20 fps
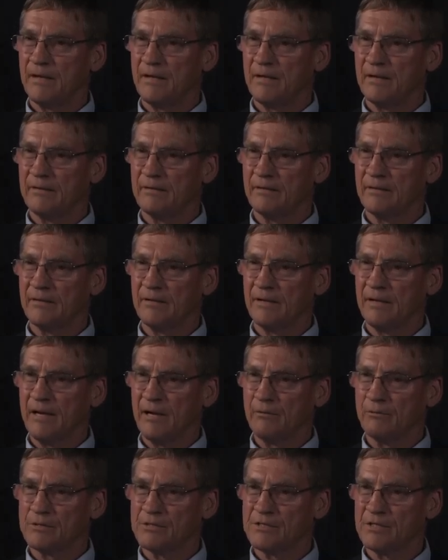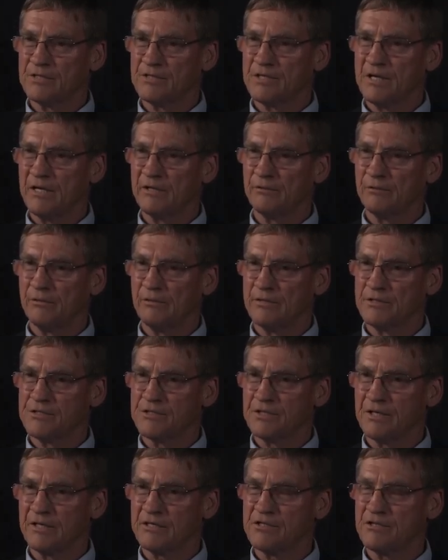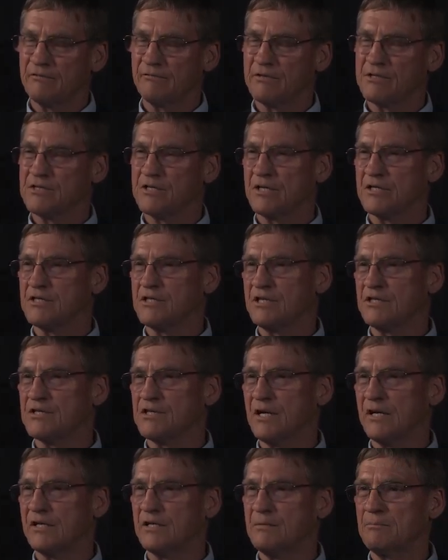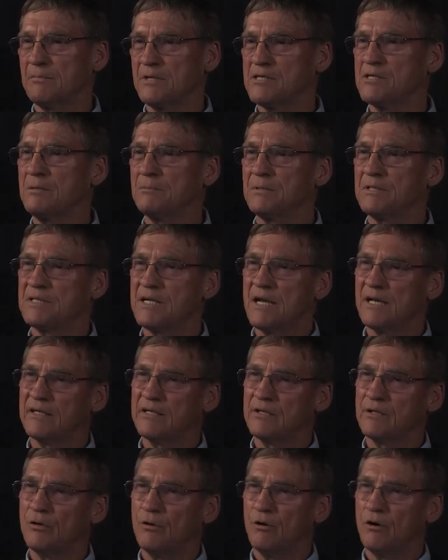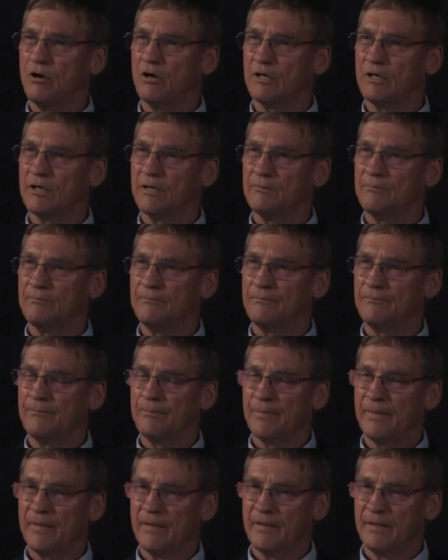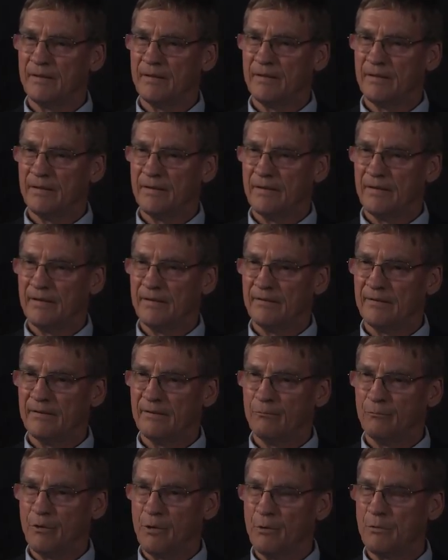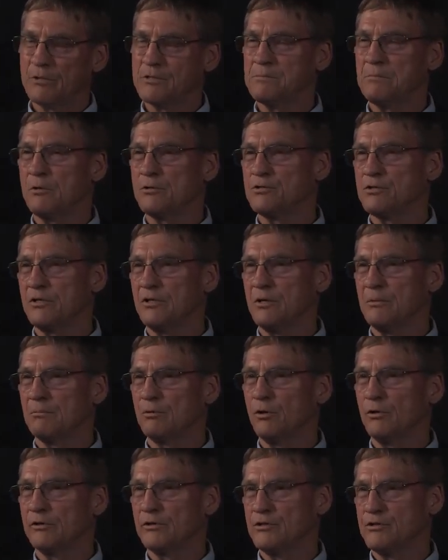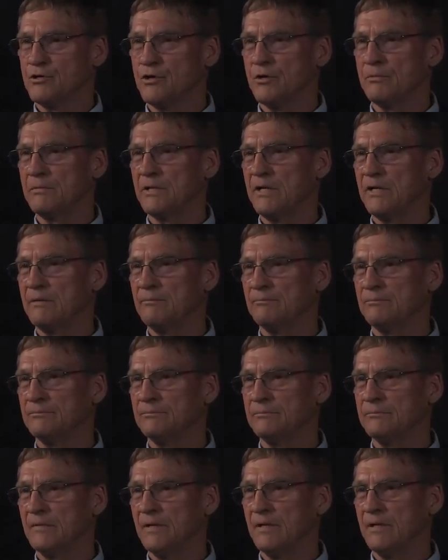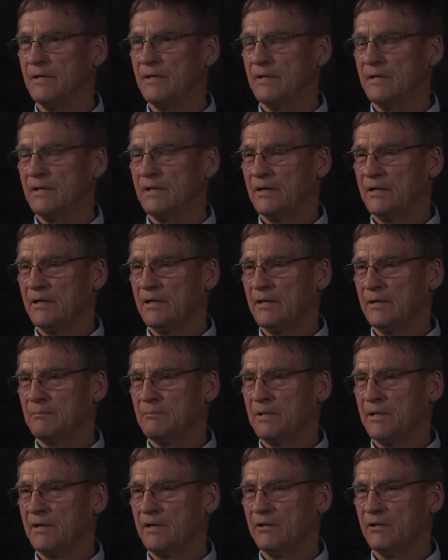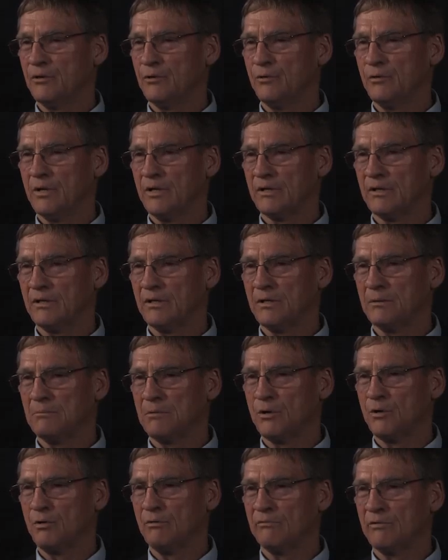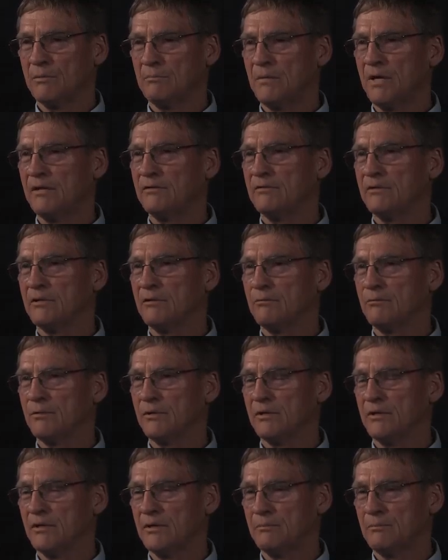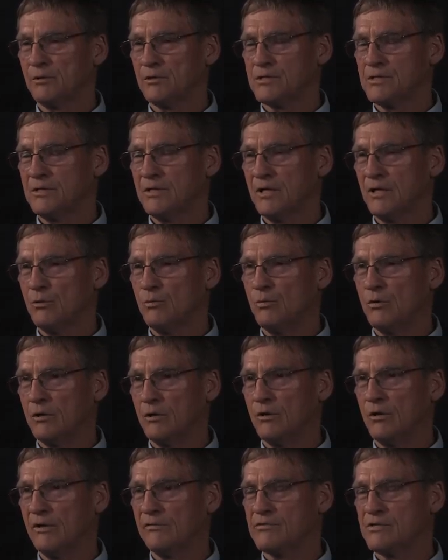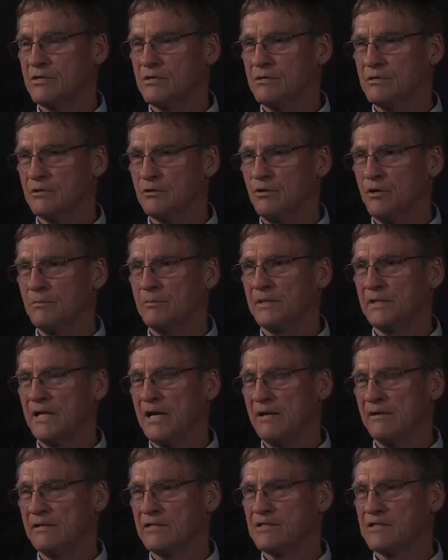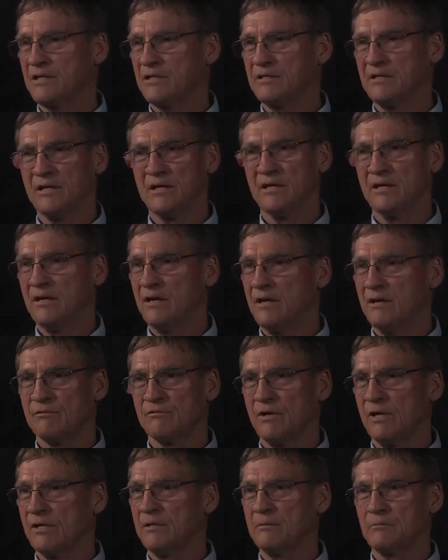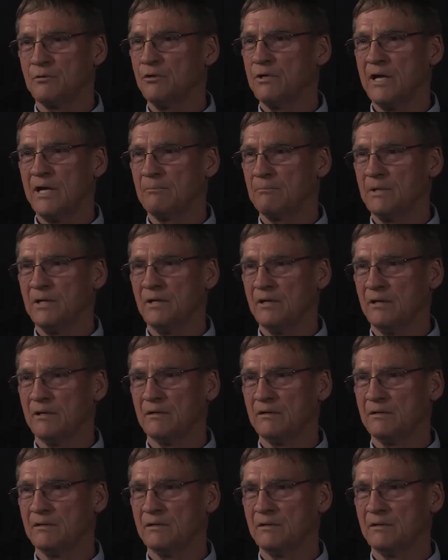and I was assigned to the sixth of the sixty-second Missile Battalion, Hawk, and we were supposed to deploy to Germany. I'd been in the unit a little bit over a month when the personnel warrant officer called me down and said, uh, "Rondem, you can't be here."